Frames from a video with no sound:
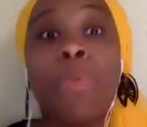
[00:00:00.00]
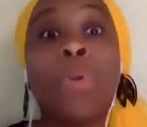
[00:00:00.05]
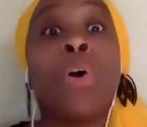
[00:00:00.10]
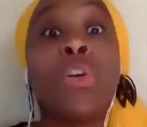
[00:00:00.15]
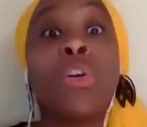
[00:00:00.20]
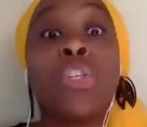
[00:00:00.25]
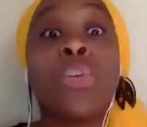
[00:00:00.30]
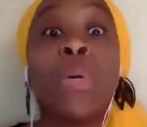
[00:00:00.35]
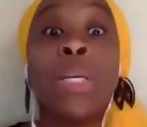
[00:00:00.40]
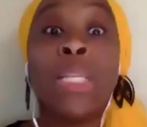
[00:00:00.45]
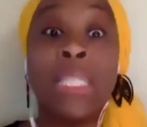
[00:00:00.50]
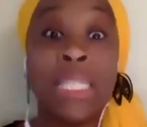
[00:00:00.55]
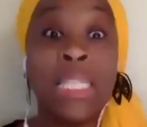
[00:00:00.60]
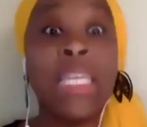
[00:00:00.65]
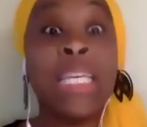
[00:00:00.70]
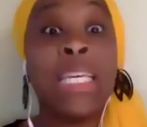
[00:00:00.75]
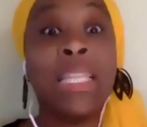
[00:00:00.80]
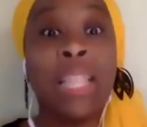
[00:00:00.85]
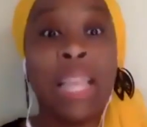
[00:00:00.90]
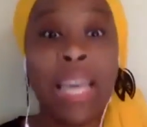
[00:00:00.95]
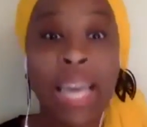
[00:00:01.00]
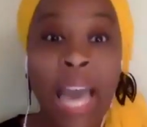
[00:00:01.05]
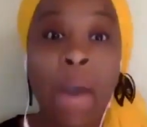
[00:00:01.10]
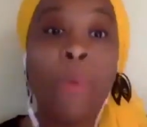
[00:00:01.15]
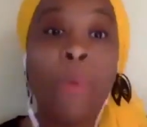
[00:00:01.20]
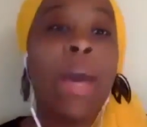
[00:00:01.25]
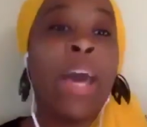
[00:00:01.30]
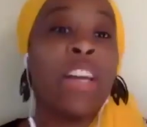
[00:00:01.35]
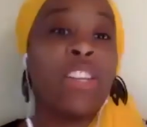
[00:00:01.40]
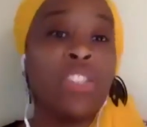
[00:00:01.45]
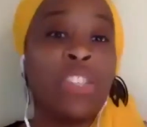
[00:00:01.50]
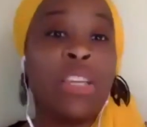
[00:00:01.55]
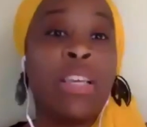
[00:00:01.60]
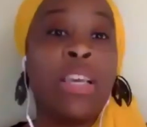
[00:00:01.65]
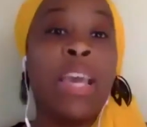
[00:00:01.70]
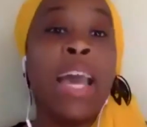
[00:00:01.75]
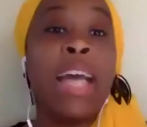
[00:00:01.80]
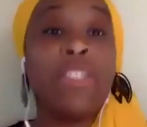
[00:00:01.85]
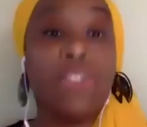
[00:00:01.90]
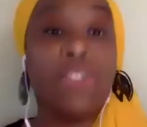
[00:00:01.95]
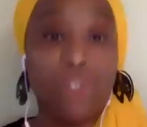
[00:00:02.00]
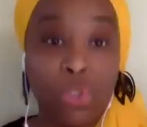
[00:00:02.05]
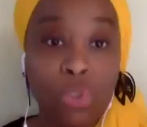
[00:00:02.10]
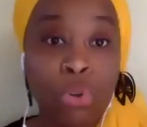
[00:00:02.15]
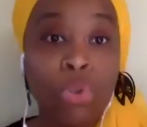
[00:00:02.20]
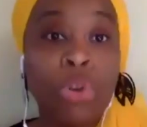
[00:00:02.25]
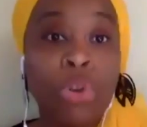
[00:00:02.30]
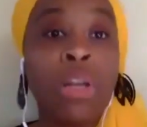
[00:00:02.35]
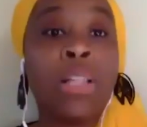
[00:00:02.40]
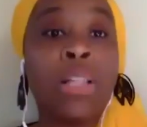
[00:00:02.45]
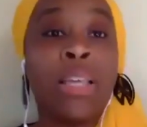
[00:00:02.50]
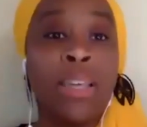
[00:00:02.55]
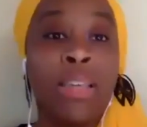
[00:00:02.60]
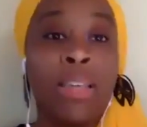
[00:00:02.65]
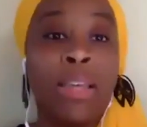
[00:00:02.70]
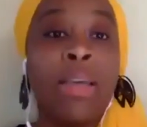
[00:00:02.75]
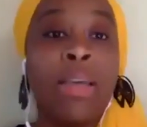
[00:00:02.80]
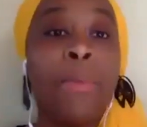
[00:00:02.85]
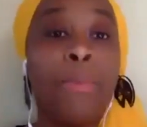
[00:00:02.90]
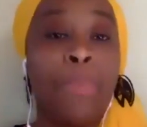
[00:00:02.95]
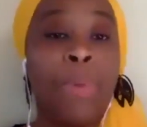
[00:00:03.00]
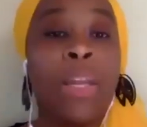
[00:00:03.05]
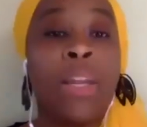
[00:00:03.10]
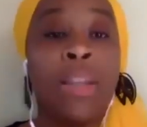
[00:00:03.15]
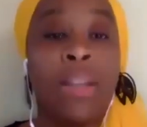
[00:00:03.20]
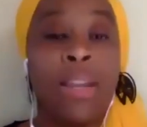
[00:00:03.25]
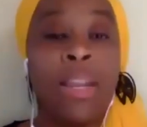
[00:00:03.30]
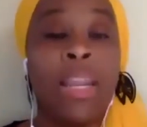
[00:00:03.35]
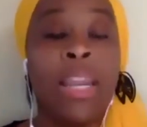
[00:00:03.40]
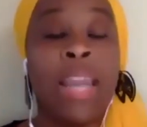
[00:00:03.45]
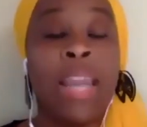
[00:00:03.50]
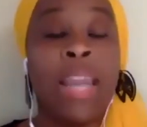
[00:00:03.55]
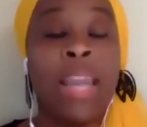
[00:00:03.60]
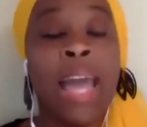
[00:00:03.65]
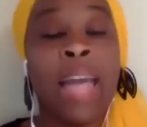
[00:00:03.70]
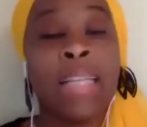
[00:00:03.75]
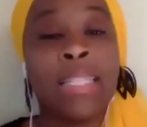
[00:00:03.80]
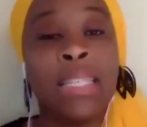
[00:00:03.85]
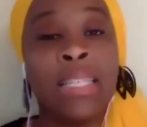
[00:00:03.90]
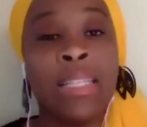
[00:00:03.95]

but also in deed, like how it actually has historically been enacted.